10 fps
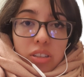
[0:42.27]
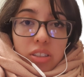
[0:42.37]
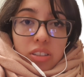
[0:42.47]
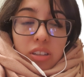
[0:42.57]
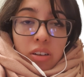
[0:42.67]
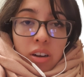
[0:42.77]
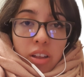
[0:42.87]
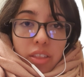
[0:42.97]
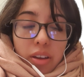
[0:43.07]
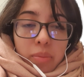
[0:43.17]
there's no
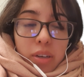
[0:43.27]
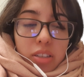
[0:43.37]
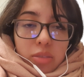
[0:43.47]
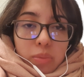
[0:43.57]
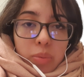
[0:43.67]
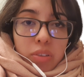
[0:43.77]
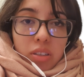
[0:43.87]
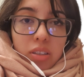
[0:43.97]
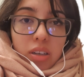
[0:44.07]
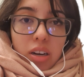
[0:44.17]
nothing because people
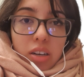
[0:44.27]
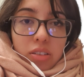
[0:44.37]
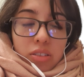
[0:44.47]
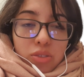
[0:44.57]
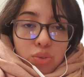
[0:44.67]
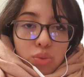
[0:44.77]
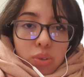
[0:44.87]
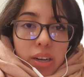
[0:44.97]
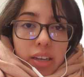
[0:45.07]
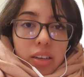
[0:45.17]
are on a
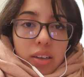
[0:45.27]
strike.